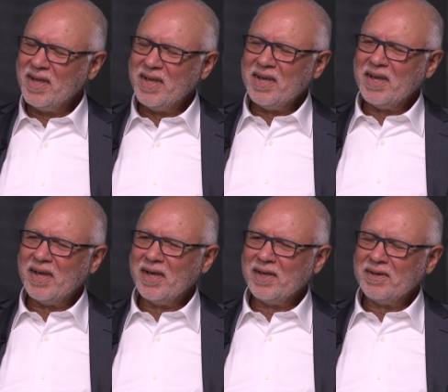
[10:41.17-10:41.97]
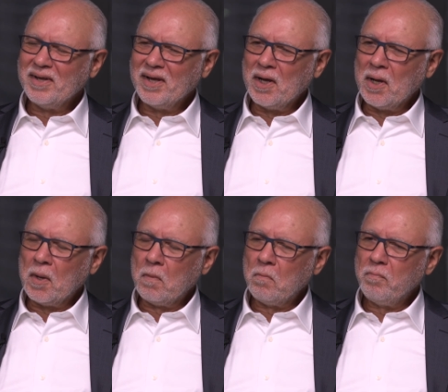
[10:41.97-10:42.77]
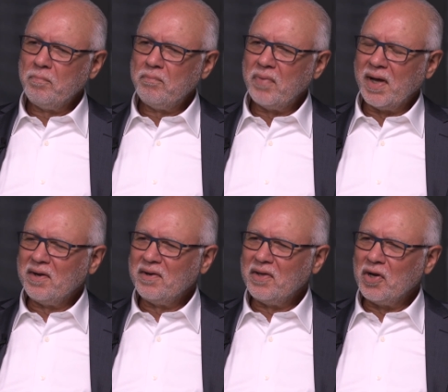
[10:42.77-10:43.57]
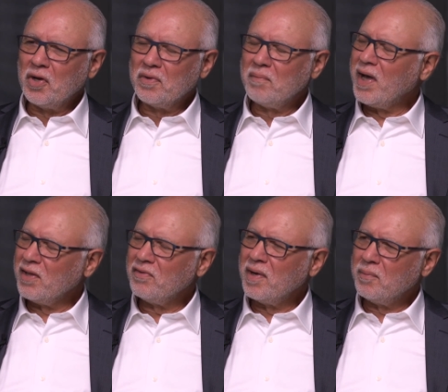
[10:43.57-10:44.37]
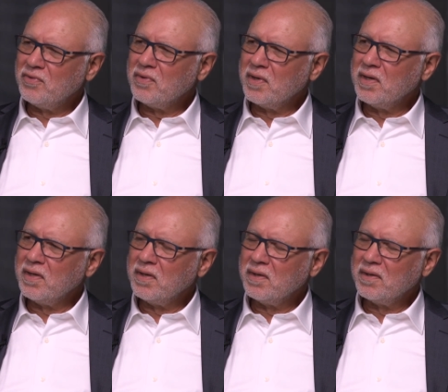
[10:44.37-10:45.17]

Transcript: Mm -hmm. And um, but you know the path of opportunity